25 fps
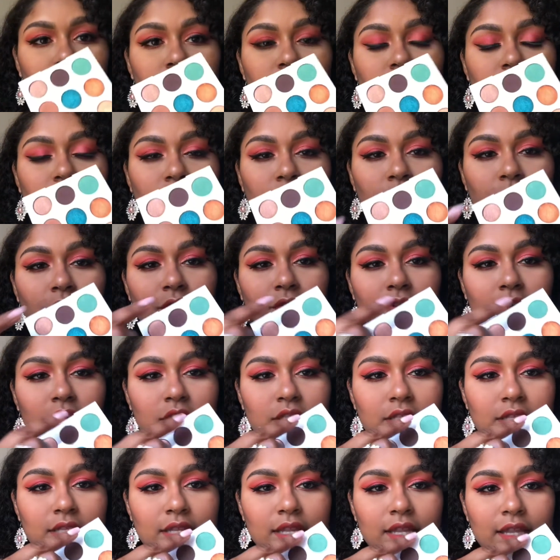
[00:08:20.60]
So moving
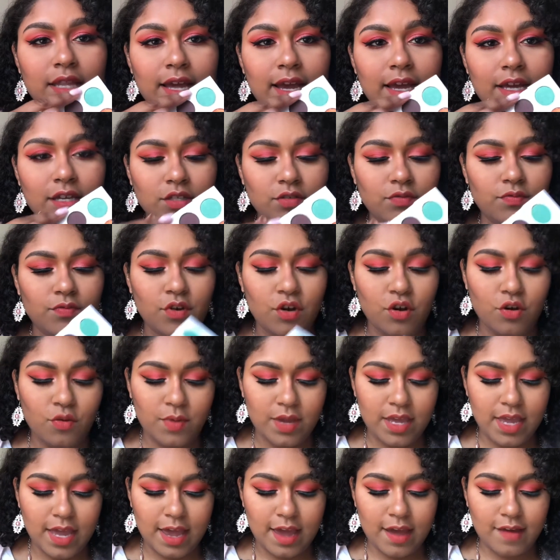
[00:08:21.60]
on to the last row,
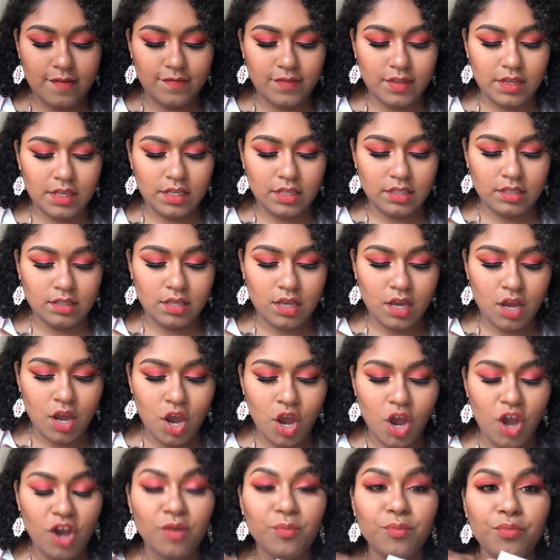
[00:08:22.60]
we have this
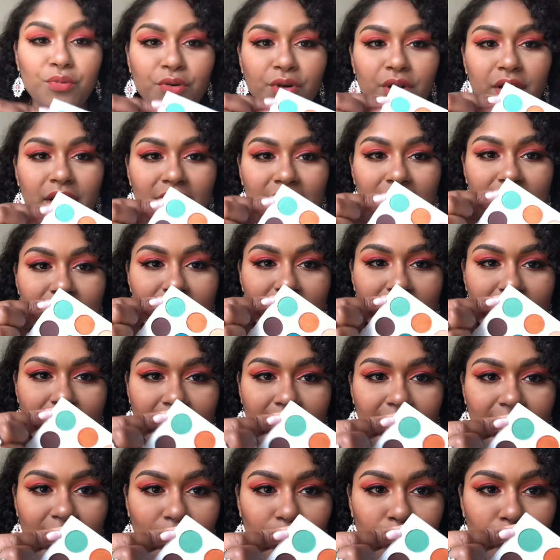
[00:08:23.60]
pretty
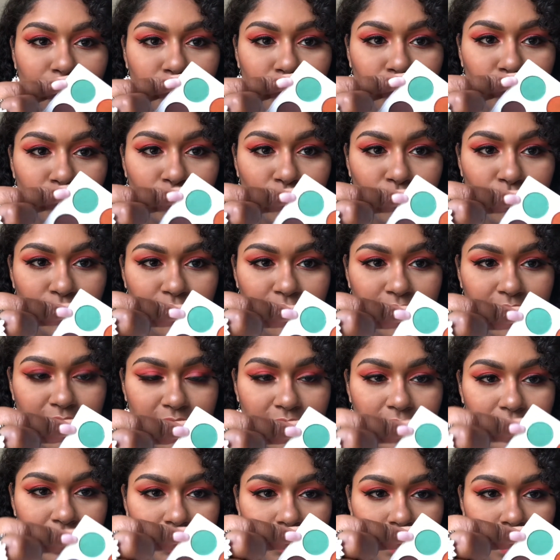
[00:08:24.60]
like
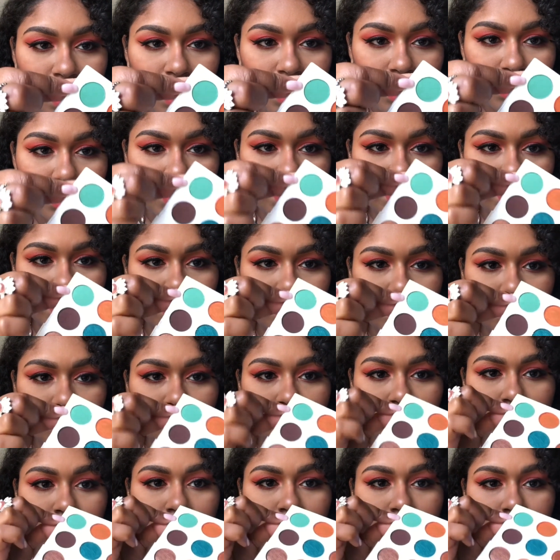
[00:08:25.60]
blue-green color,
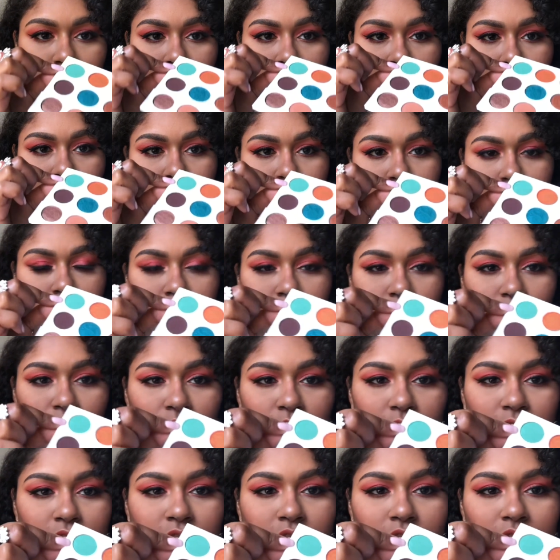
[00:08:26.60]

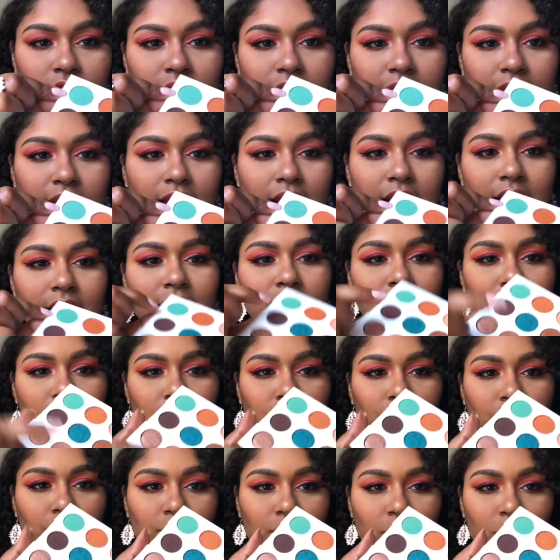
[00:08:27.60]
which, like, I don't
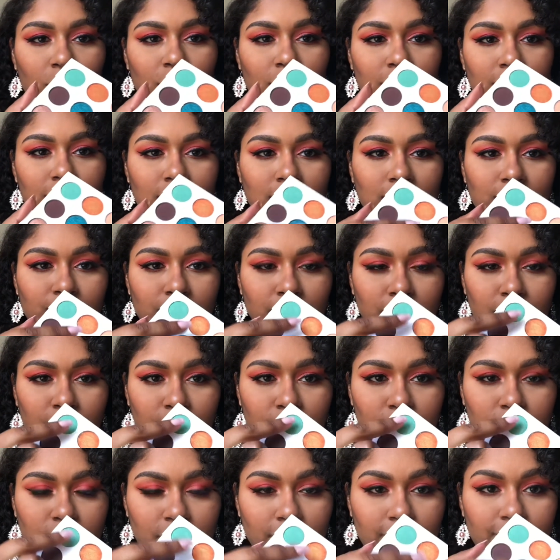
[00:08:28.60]
know, all these
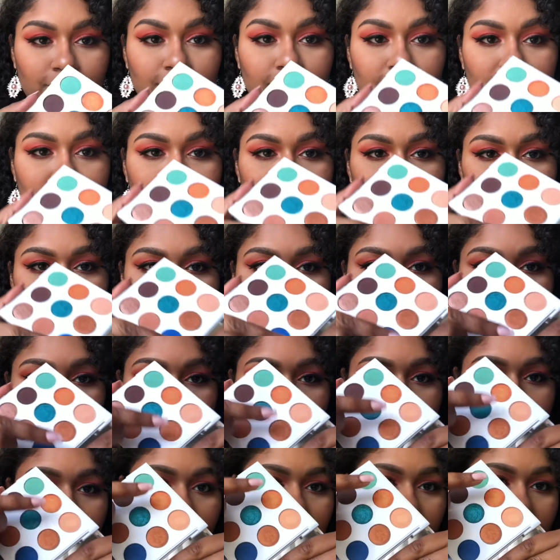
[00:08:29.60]
blues are
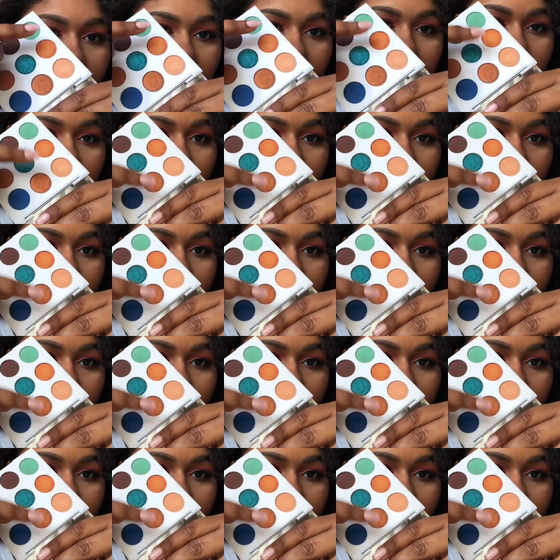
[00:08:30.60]
very